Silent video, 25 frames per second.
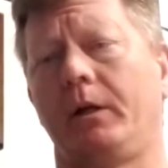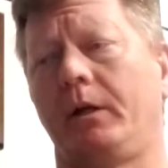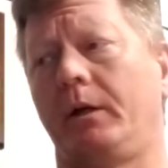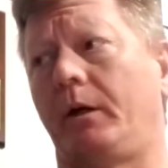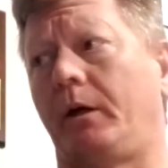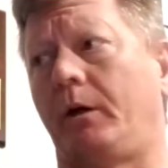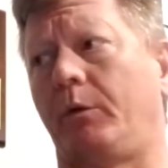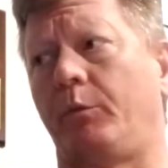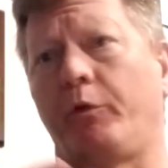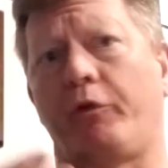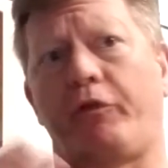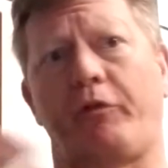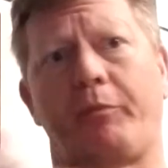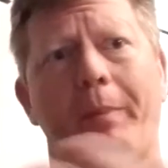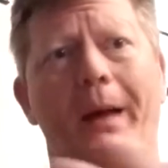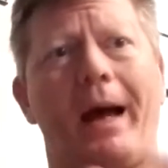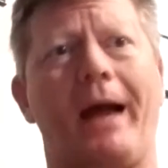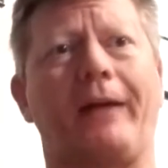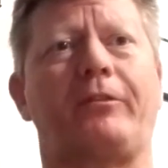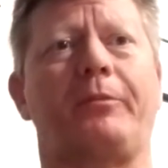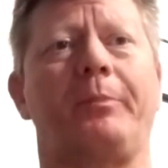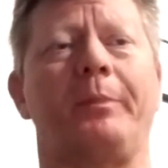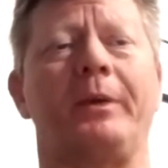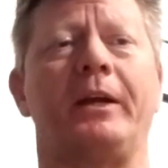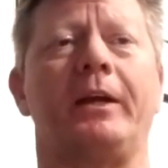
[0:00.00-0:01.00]

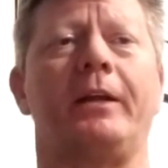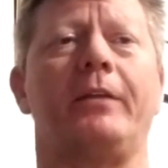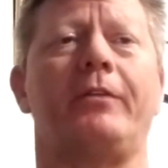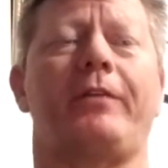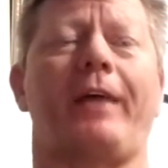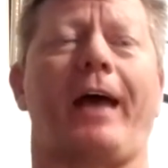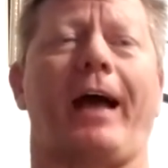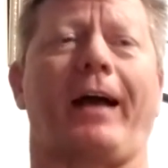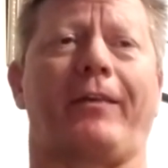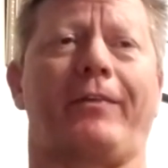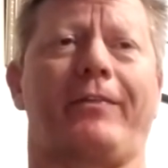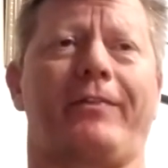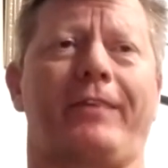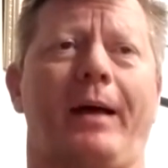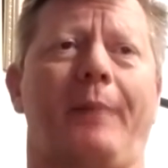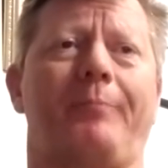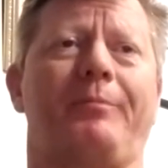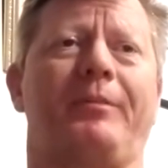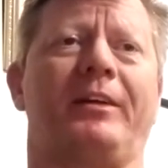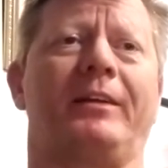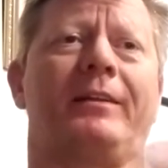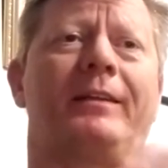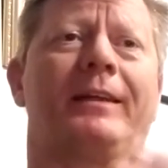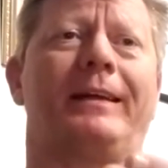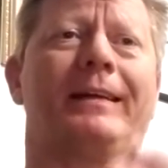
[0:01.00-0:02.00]
Respect means
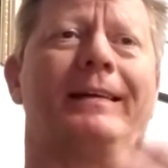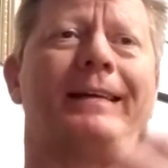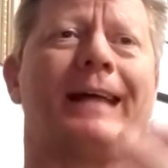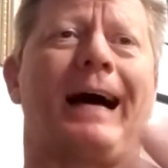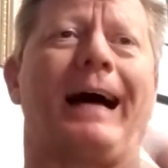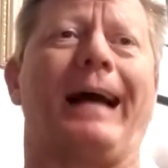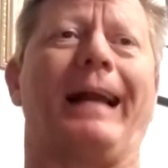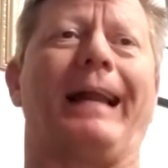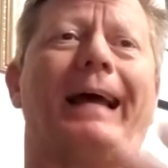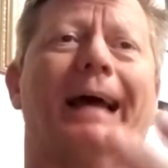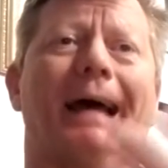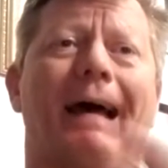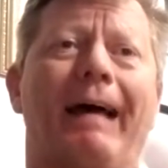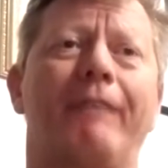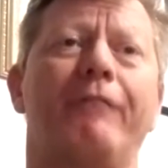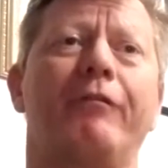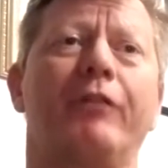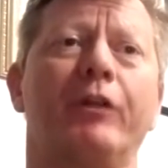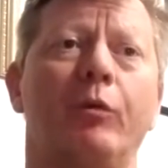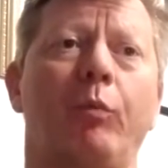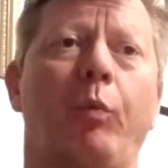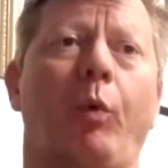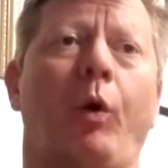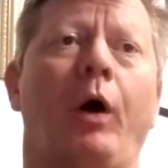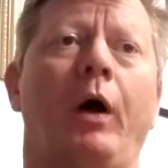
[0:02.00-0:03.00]
accepting that not
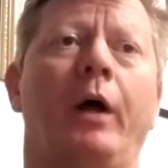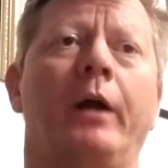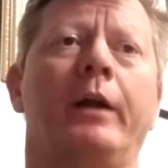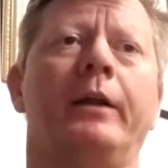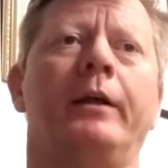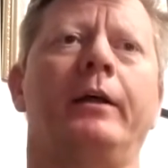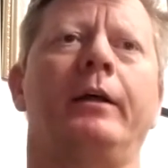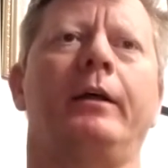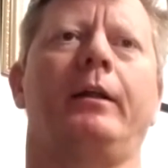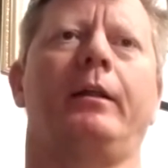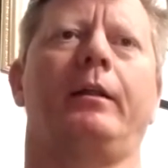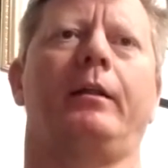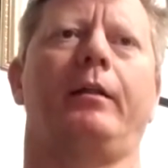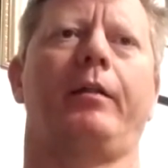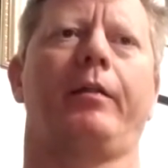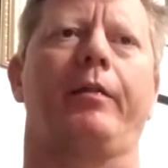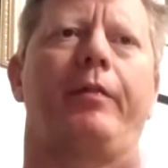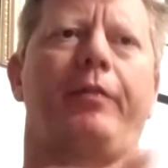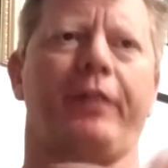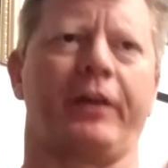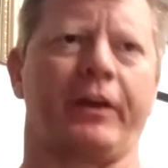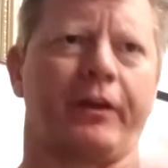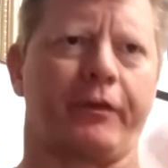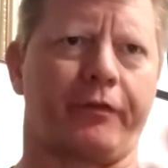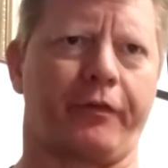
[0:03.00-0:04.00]
everyone
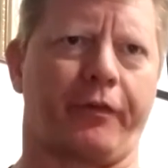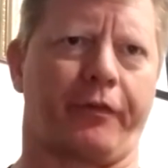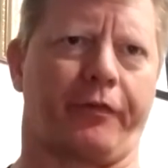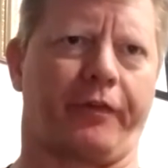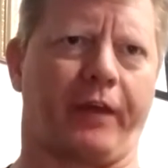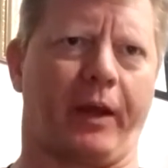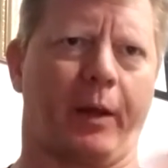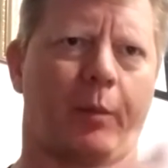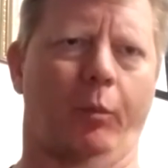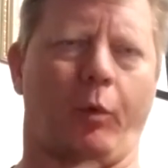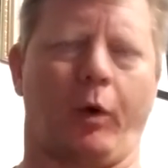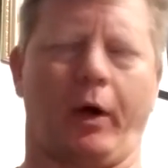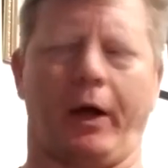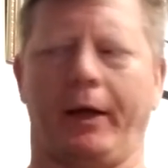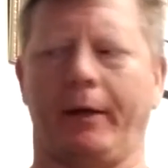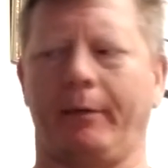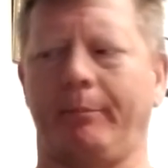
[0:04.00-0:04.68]
thinks the same way.